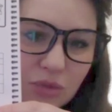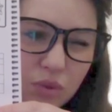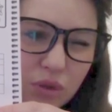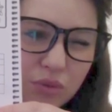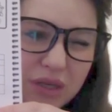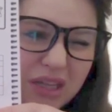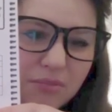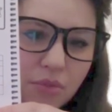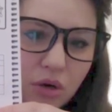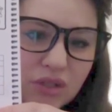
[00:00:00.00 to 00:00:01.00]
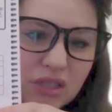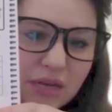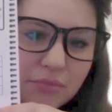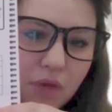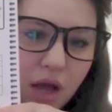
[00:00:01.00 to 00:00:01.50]
We're really most
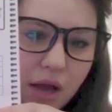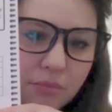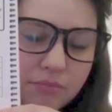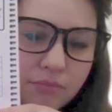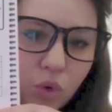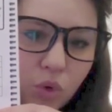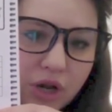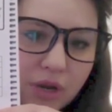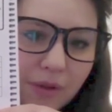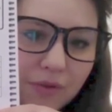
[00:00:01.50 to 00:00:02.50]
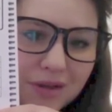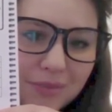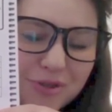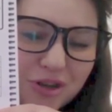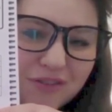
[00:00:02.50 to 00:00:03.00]
worried about the
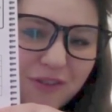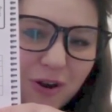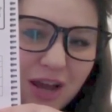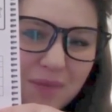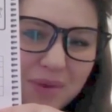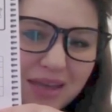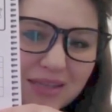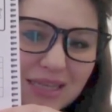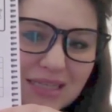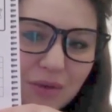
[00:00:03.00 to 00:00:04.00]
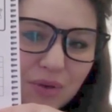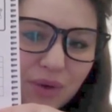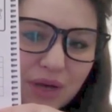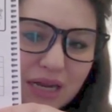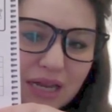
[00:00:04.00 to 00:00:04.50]
temperature in Fahrenheit because that's how we
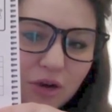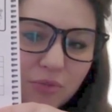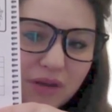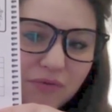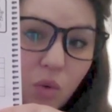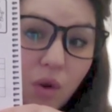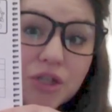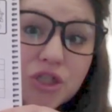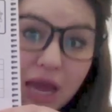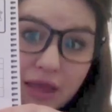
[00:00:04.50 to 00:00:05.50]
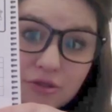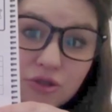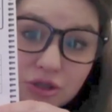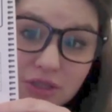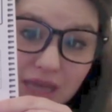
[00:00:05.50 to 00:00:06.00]
read it here. But if you want to challenge
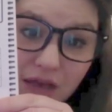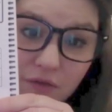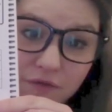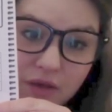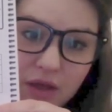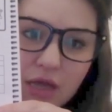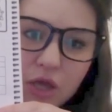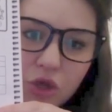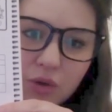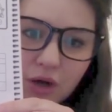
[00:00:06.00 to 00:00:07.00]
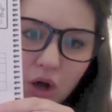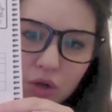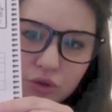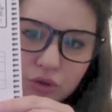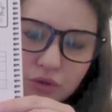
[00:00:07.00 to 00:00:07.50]
yourself, you can
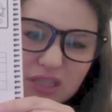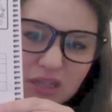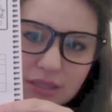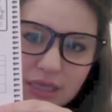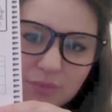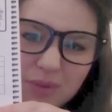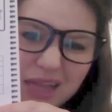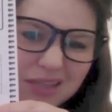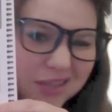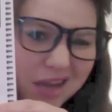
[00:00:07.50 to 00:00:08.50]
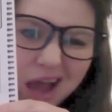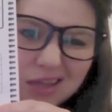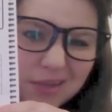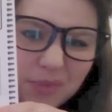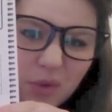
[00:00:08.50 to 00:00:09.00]
also do Celsius, but that's not
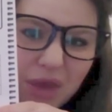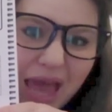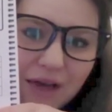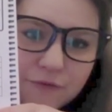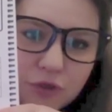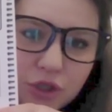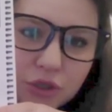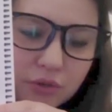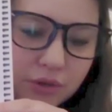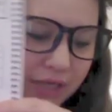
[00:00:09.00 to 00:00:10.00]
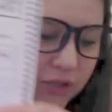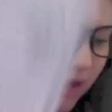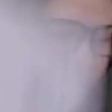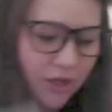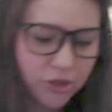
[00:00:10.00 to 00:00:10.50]
something we have to do. Okay, so I'm
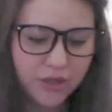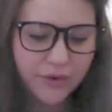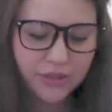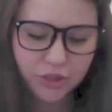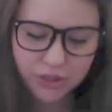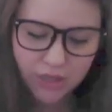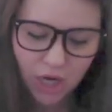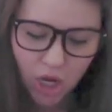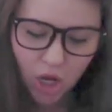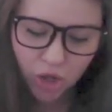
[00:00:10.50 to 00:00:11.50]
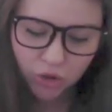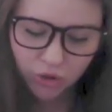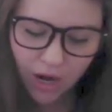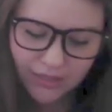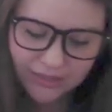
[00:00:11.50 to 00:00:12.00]
actually going to just
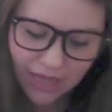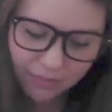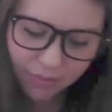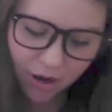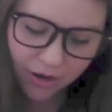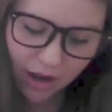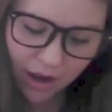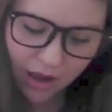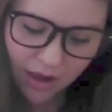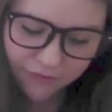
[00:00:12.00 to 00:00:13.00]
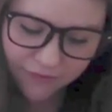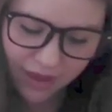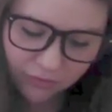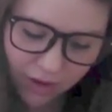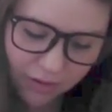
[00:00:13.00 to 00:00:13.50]
cross that part off
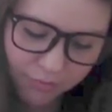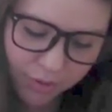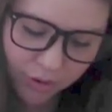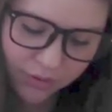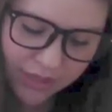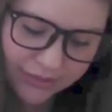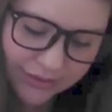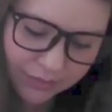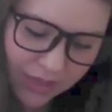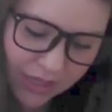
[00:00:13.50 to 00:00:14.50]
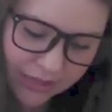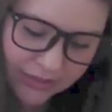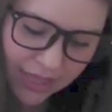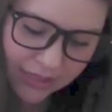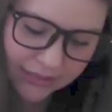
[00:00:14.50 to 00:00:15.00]
and write bonus because
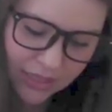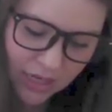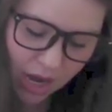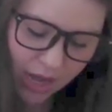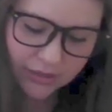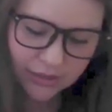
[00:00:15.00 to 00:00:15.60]
that is not